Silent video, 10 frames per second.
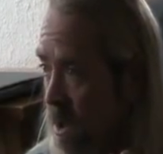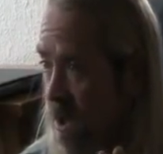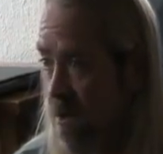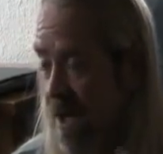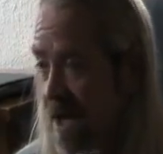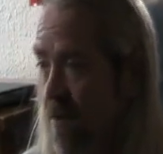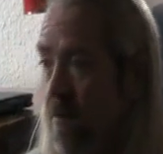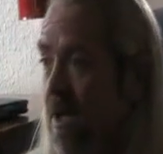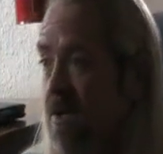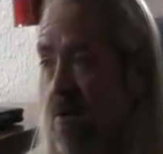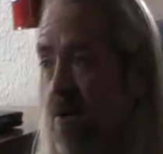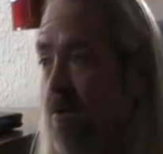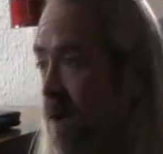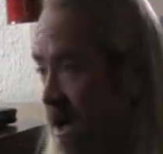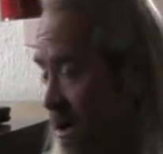You know, that's a
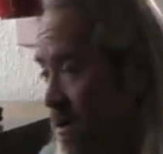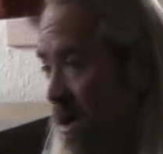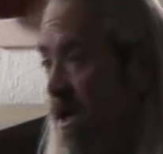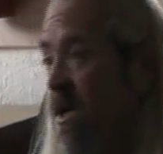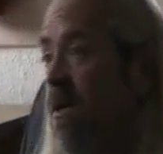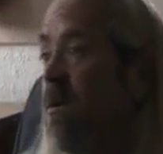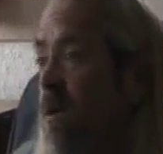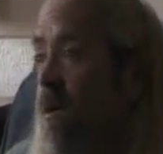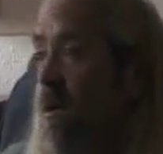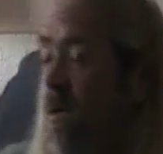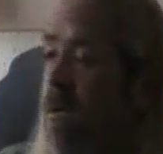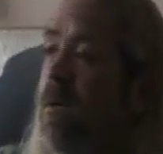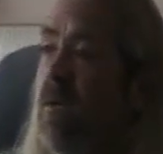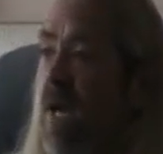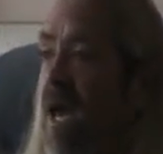great ingredient
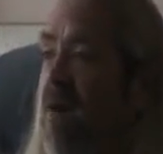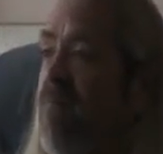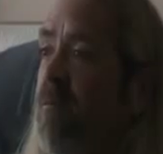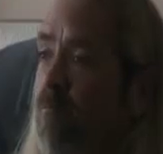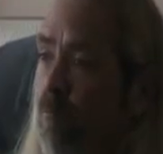to have.